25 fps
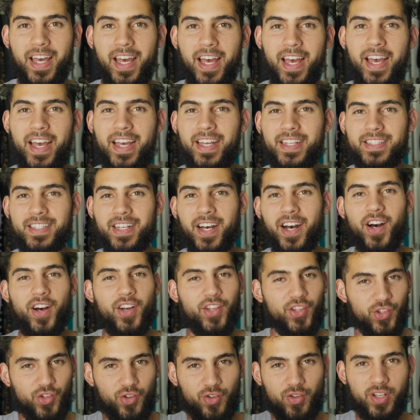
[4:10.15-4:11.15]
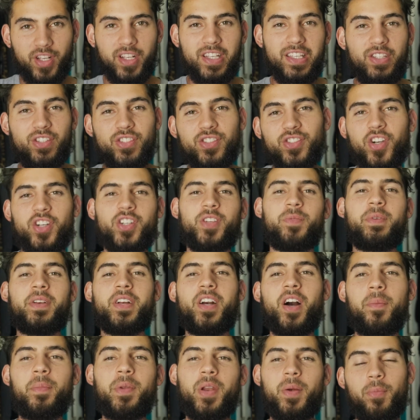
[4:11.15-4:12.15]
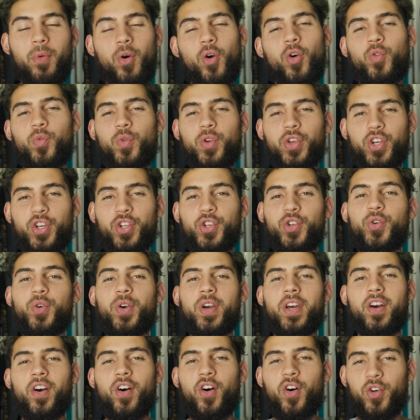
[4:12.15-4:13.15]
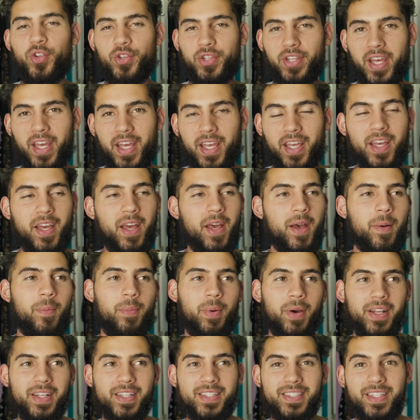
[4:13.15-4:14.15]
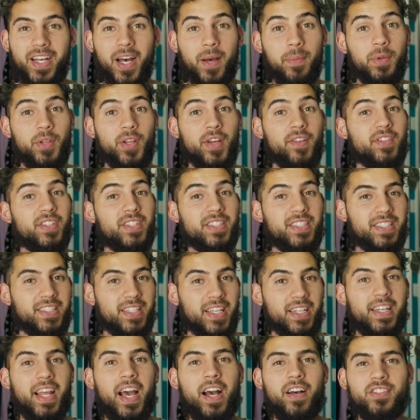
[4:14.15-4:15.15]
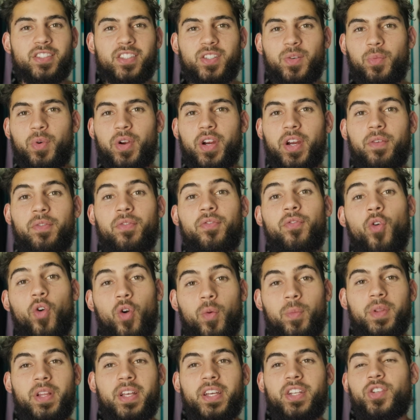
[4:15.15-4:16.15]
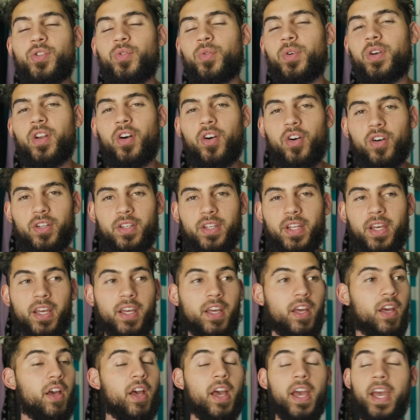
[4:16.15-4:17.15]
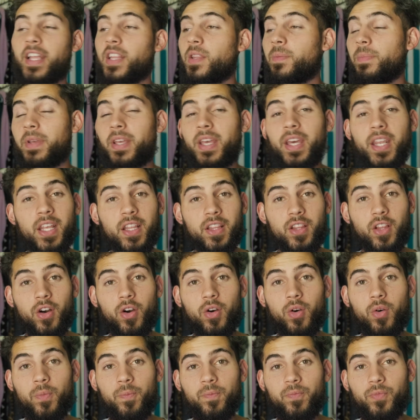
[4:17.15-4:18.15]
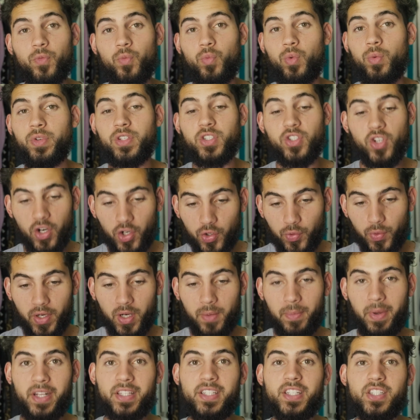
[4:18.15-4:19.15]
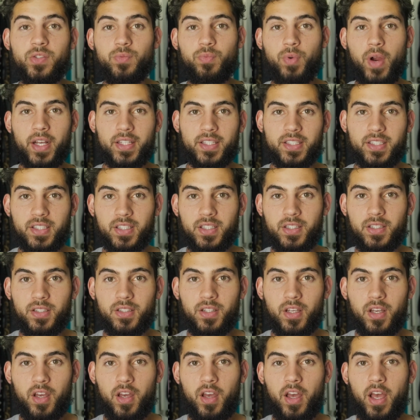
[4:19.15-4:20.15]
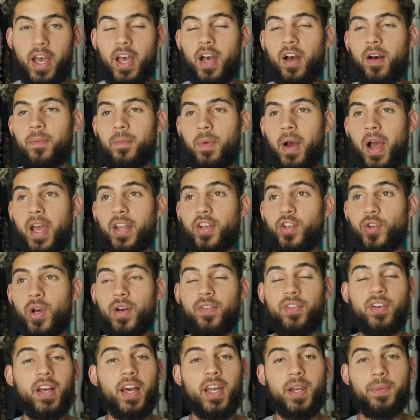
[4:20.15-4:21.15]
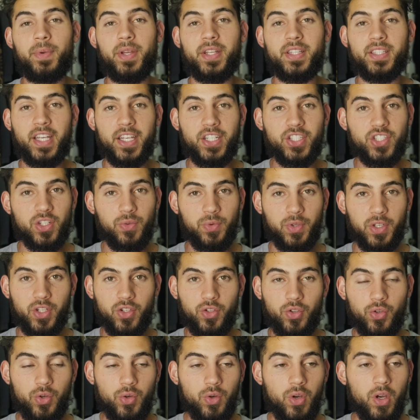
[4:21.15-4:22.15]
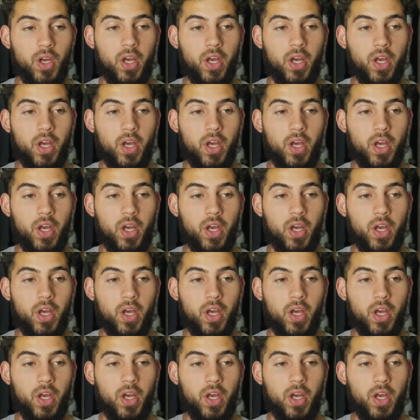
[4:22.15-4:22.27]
it's you start to become in a mode where you can do it all day. But it does not mean you have to sit down somewhere formally and do it all day. In the beginning though, when we start doing our meditation practices, I do have a guided meditation that we could do.